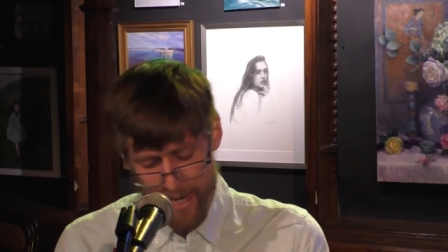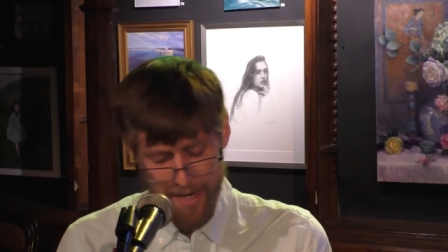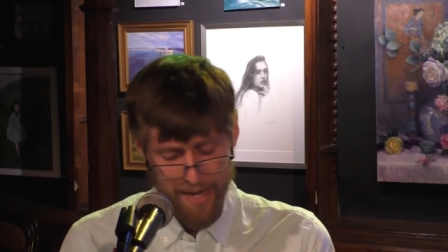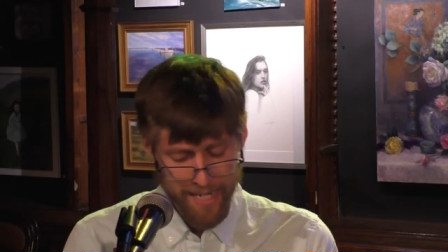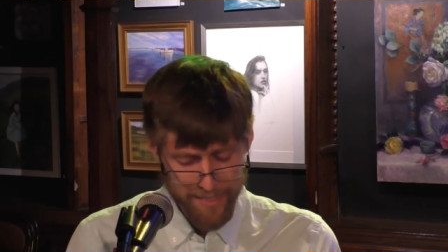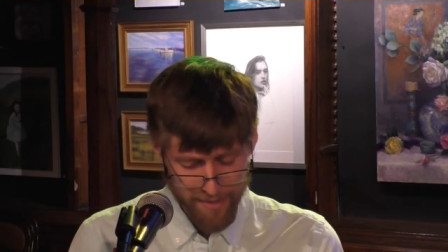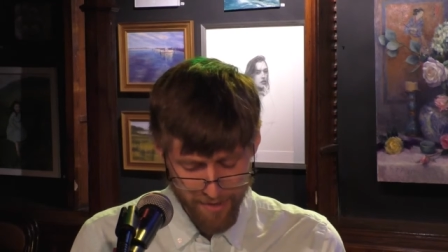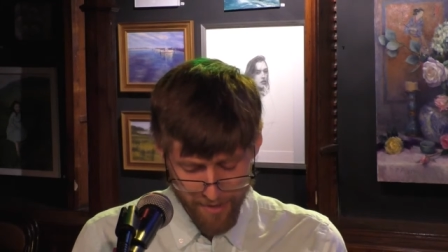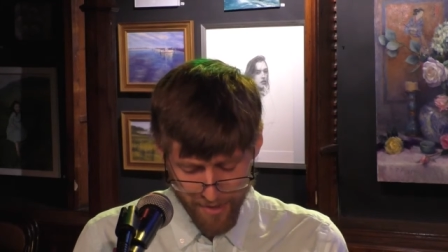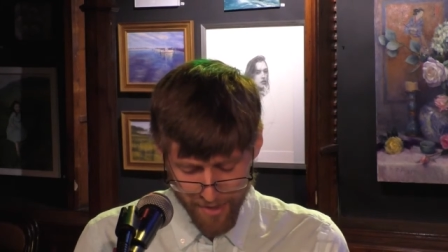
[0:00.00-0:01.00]
a
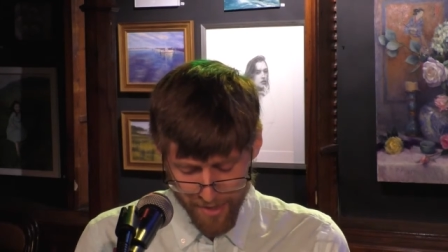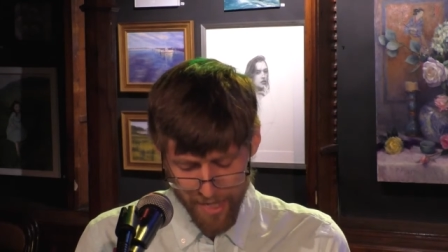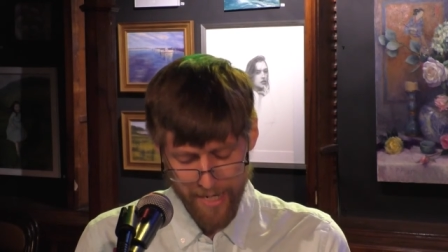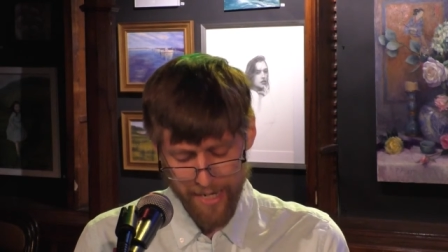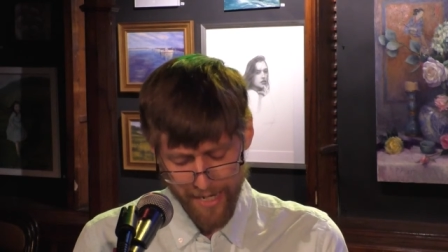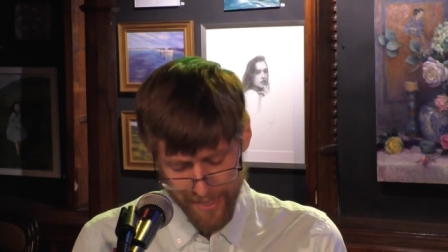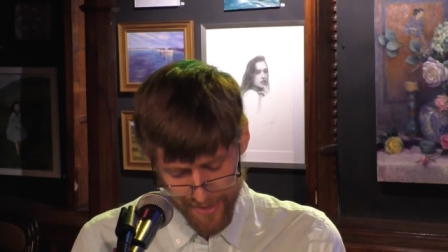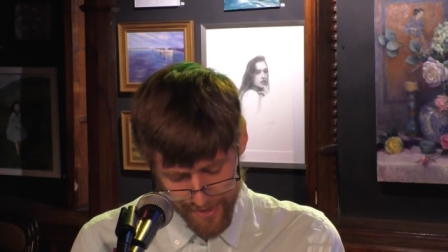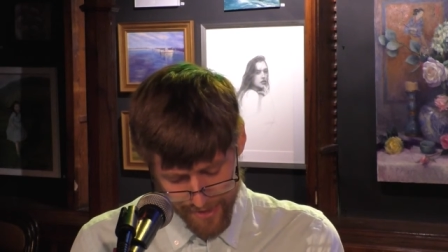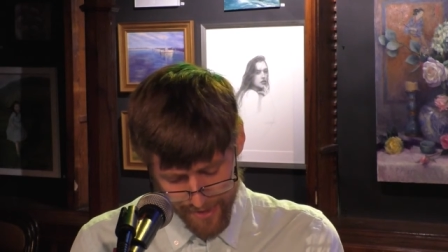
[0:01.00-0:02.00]
nestle, a
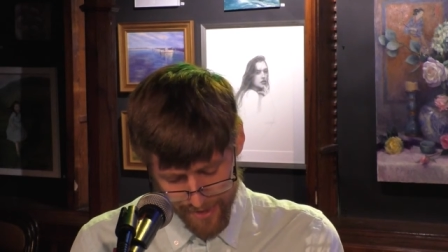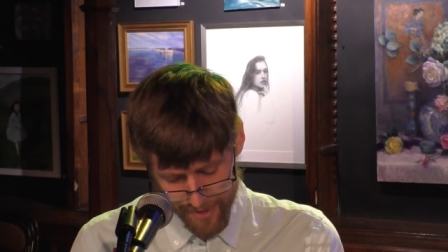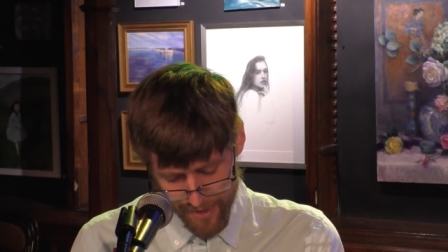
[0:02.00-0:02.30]
kiss.